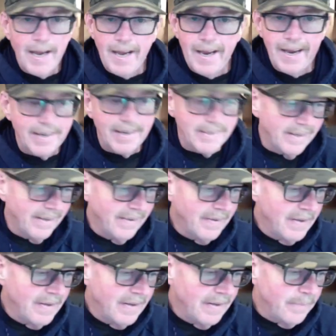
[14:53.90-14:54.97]
hand.
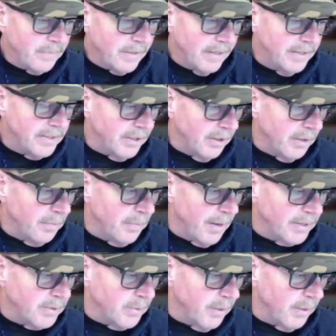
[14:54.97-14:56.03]
It's still the
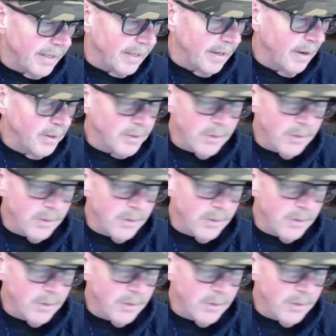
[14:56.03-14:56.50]
best way to go.